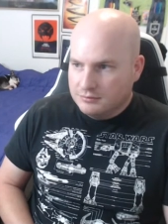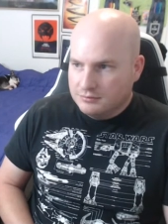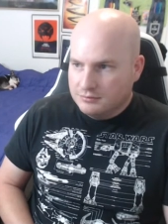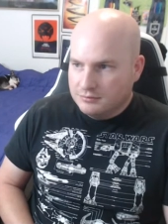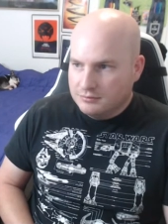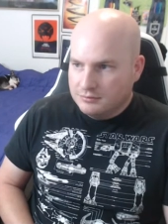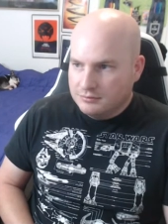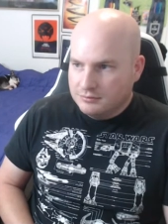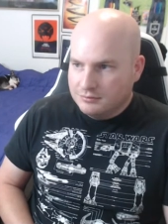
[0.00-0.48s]
that
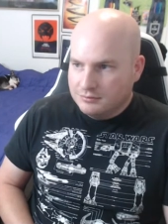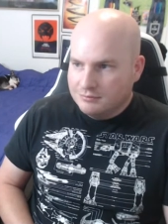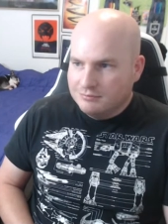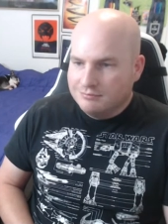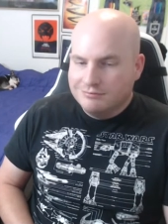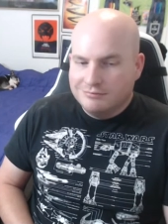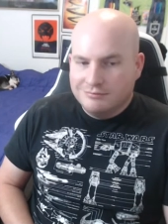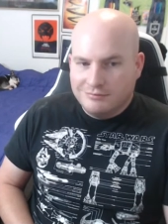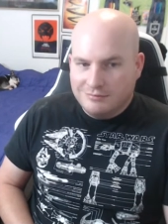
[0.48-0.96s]
most
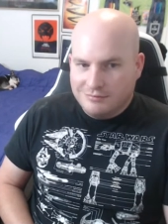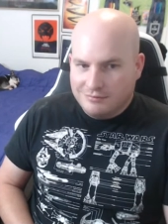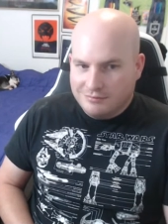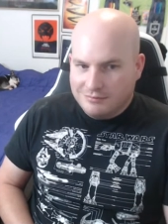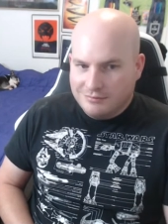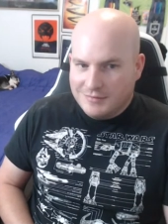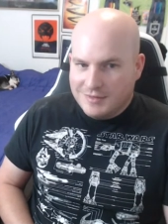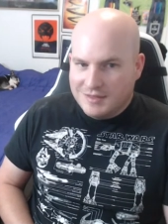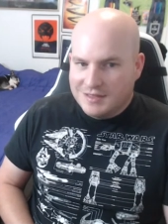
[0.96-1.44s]
people are
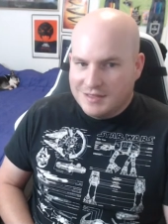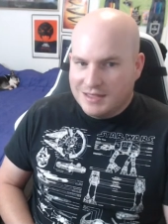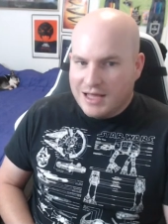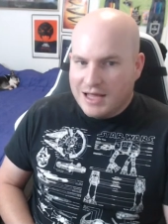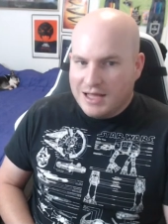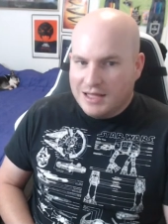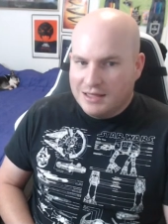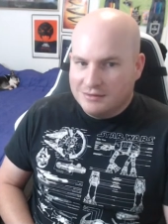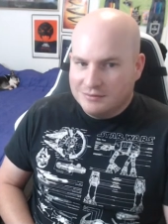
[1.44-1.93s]
completely it's the
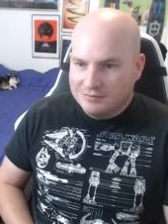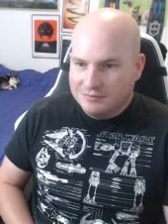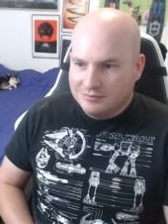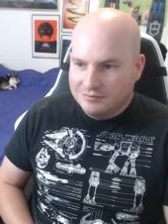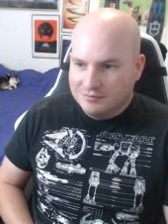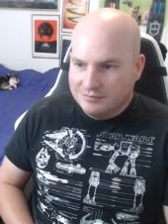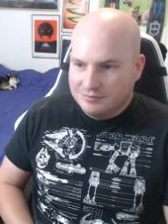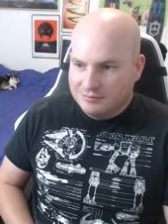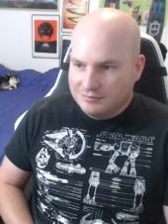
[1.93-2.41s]
guy. It,
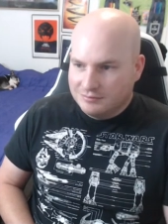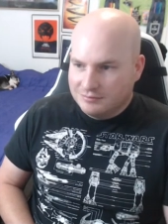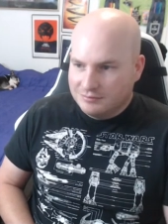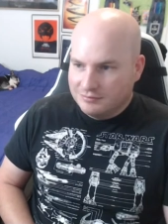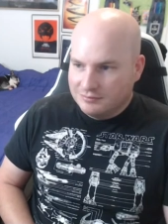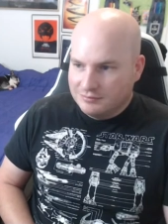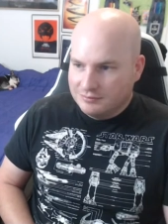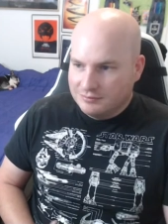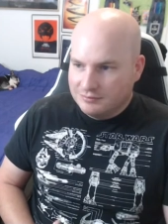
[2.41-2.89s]
aren't
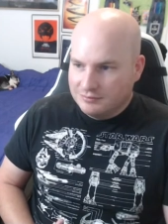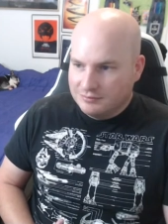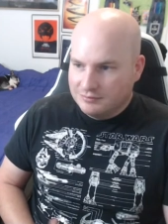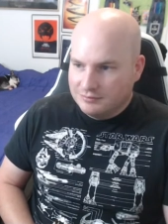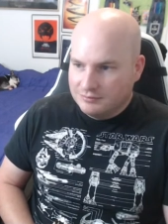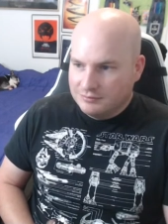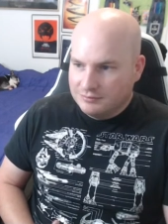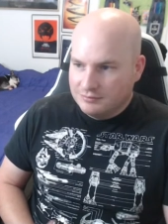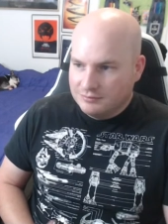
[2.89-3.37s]

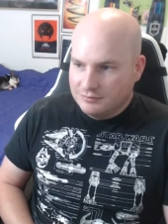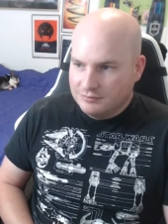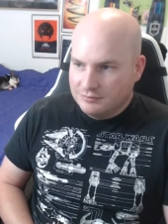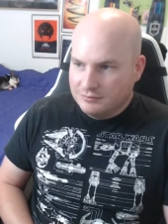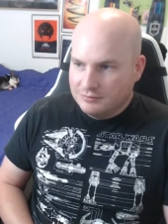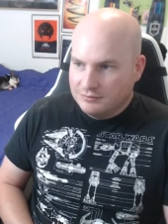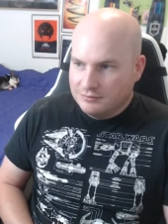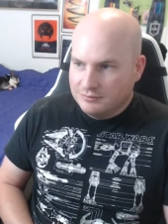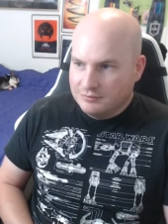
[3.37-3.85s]

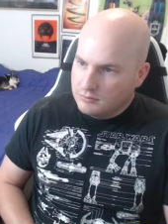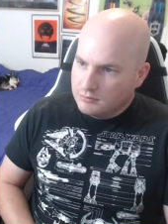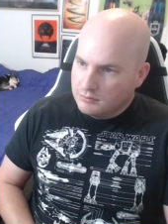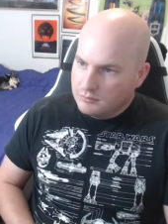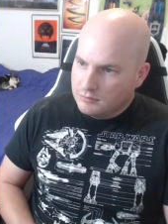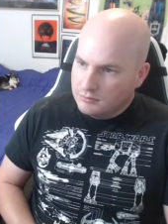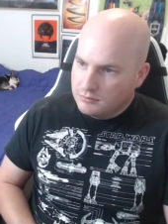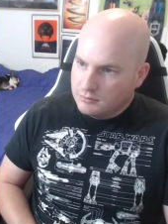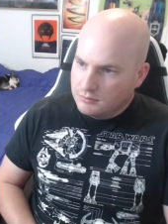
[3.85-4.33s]
they?
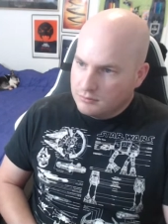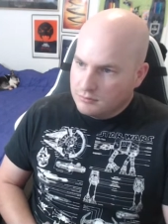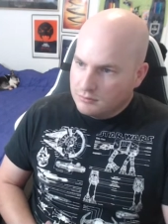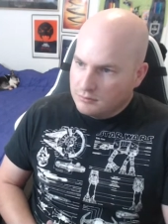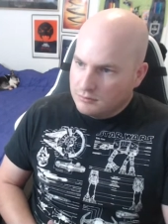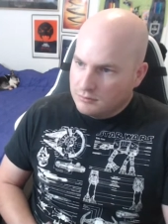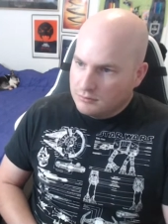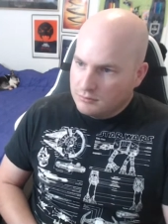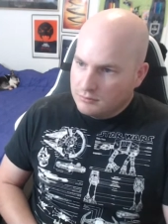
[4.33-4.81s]

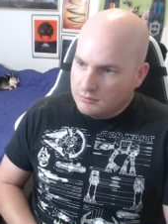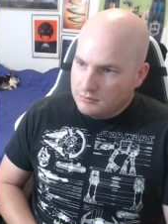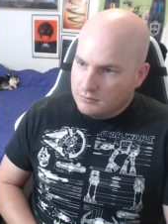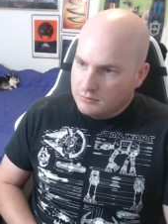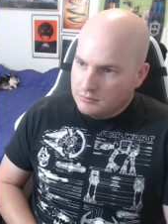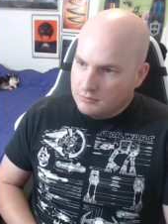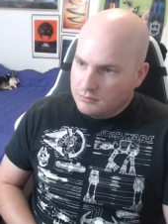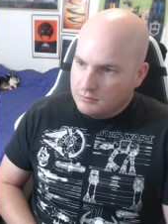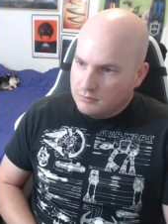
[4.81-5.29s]
To a
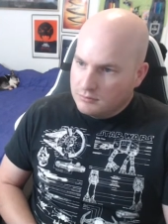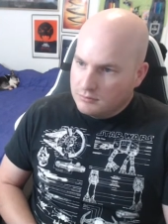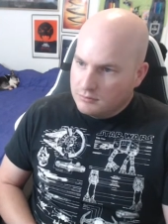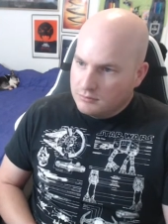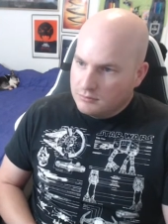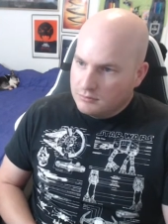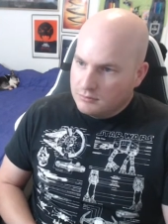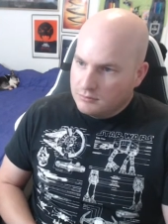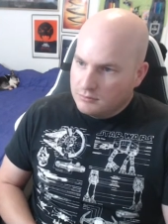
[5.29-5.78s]
grim
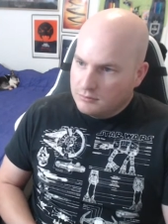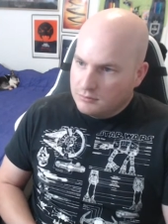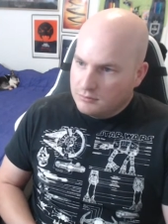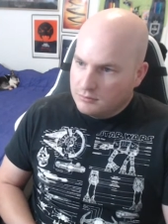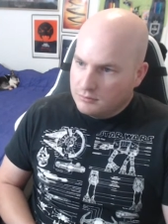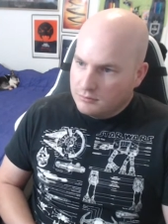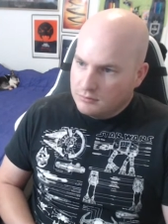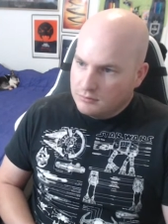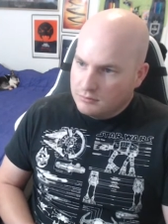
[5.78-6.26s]
reaper who
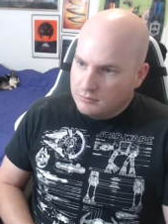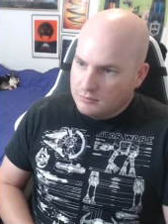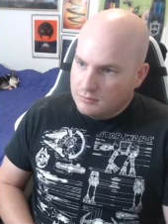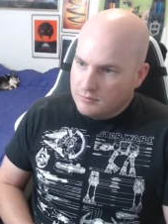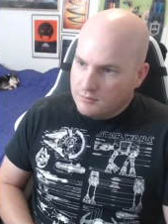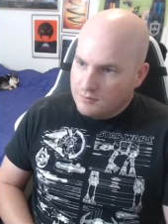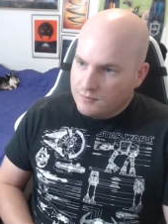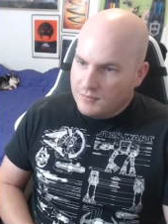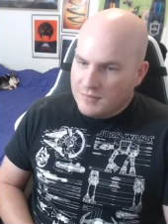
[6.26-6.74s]
brings only
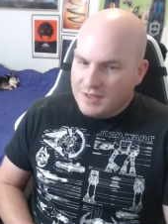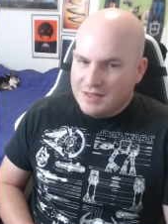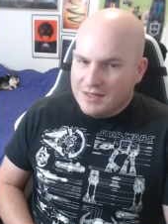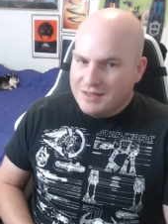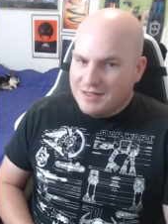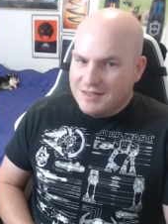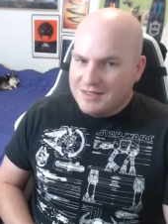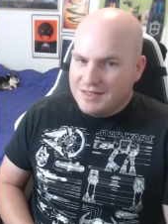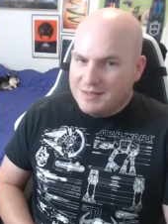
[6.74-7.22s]
famine and
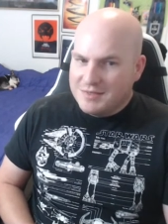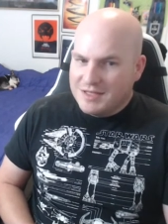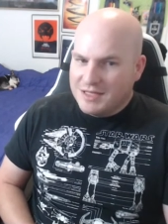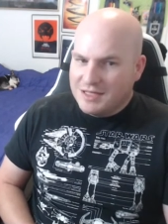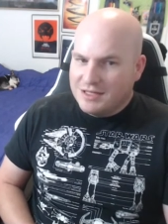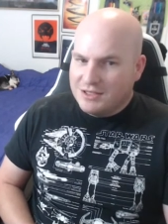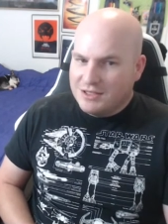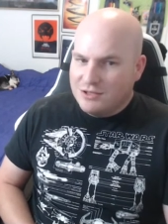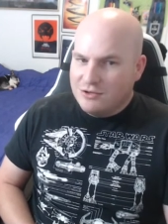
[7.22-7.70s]
death. That seems
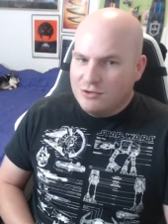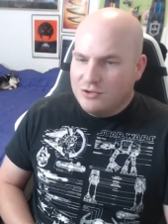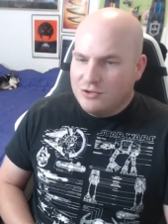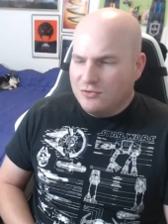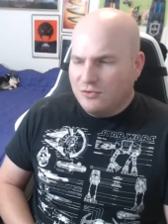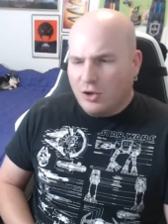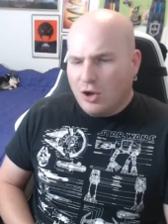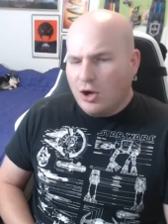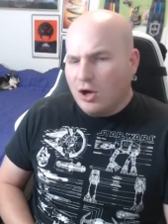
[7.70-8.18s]
like a huge
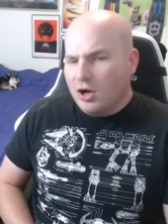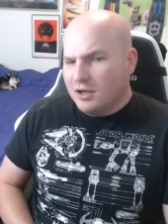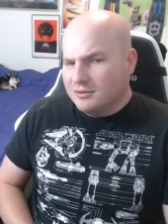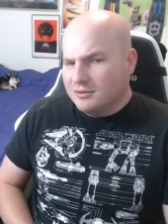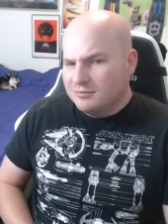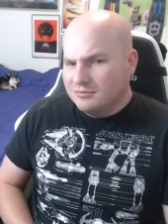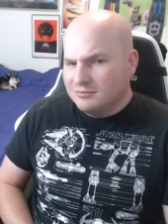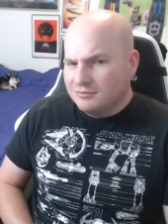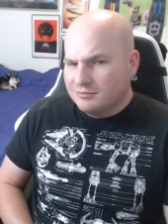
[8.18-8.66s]
flaw.
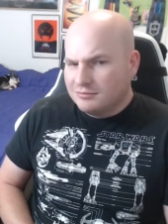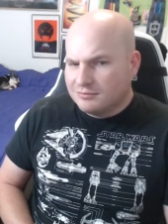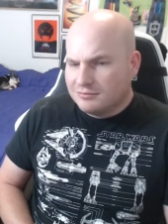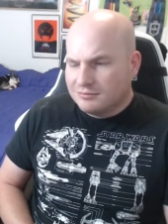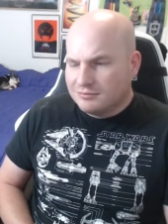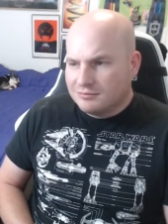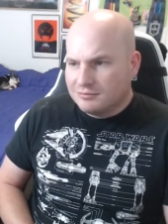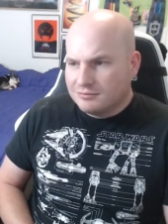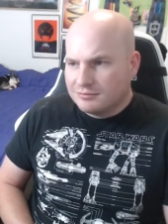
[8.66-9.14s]
What is
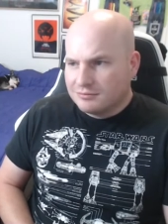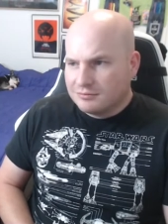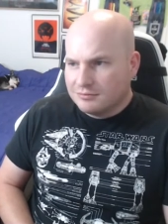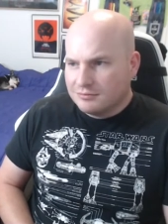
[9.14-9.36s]
this?